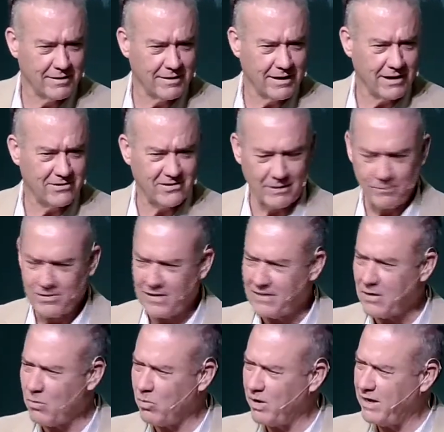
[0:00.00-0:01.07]
It's something
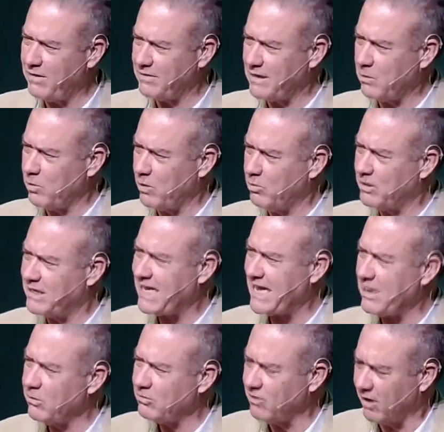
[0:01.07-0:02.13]
that we, that we would
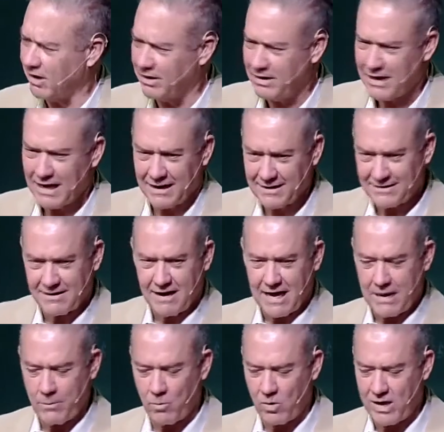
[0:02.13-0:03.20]
count on at a
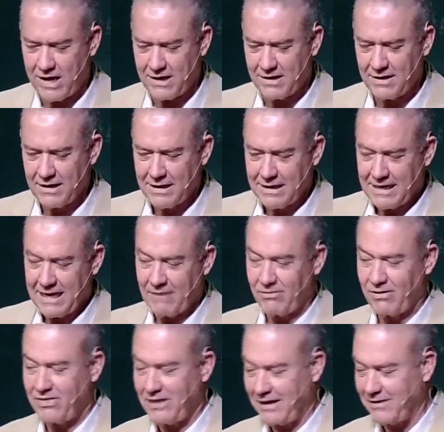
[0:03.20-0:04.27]
time when
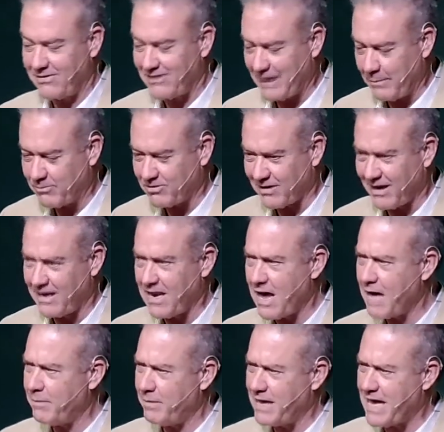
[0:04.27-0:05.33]
everything seems to
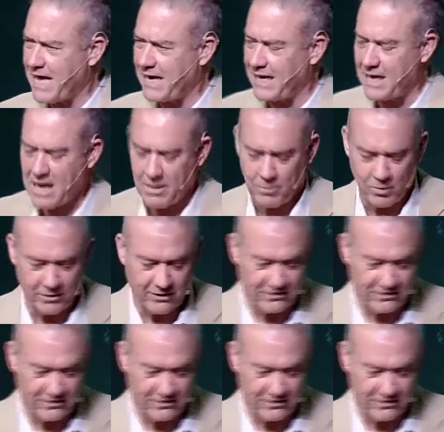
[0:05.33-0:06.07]
not be adding up, when the